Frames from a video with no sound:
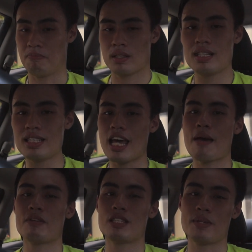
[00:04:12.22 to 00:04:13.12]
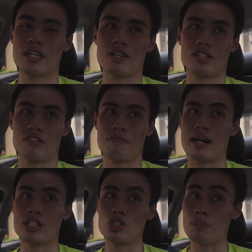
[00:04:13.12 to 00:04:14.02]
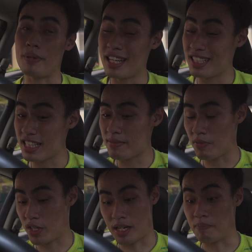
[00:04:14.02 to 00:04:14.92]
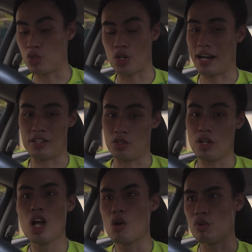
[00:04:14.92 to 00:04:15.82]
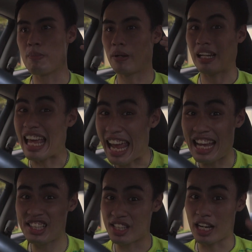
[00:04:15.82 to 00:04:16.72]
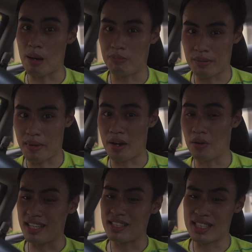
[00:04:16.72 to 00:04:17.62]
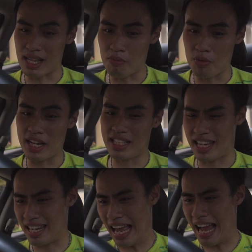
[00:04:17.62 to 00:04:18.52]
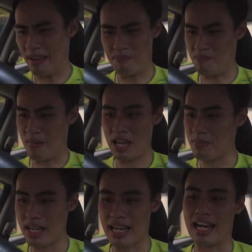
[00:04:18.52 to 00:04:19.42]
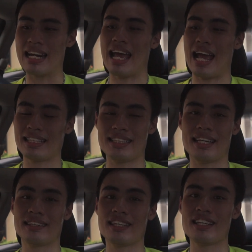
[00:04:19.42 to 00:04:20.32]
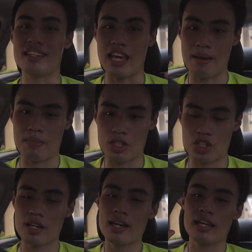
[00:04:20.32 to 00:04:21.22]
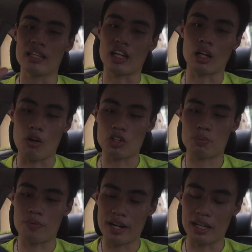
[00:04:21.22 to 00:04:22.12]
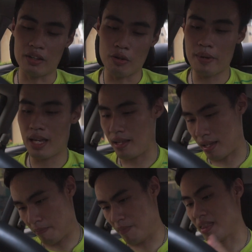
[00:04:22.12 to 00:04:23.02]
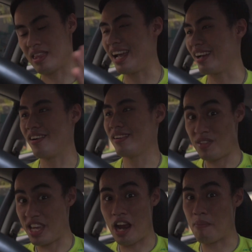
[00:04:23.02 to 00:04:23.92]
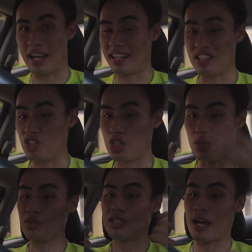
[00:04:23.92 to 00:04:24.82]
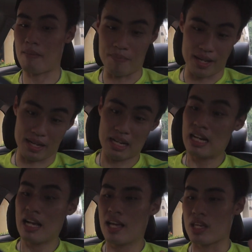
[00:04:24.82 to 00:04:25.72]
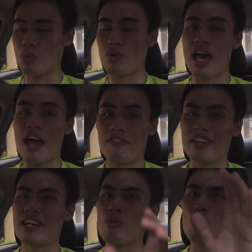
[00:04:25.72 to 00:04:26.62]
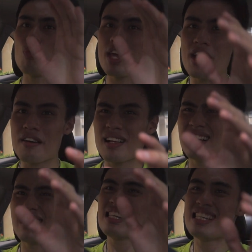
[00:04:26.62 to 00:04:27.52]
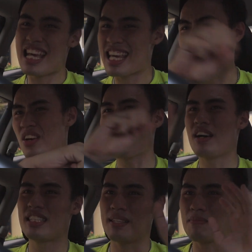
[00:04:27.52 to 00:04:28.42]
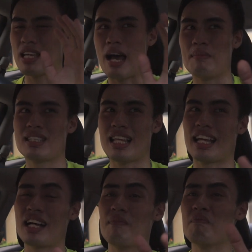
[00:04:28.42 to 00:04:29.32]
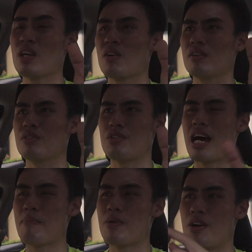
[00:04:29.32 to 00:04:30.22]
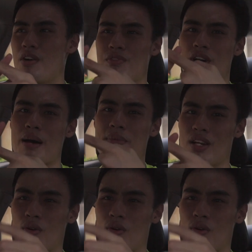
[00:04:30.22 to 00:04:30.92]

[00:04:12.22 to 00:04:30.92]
this happens because of my stupidity, which I'm trying to replace the coupling my own in some ways, and I maybe kind of accidentally damage the clock spring a little bit, but thank God the airbag didn't shoot up. But you will have a weird ticking noise sometimes. It's like a rubber rubbing